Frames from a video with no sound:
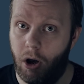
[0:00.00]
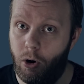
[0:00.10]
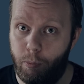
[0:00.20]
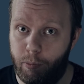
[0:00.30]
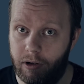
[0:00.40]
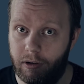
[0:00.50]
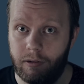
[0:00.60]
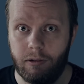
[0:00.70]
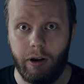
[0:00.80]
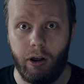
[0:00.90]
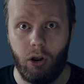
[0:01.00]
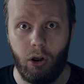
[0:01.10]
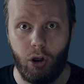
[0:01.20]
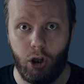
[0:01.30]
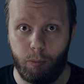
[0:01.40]
open.
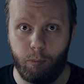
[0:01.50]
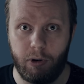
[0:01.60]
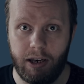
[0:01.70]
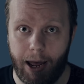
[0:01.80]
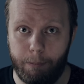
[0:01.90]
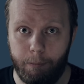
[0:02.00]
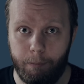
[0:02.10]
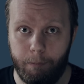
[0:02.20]
Öppna.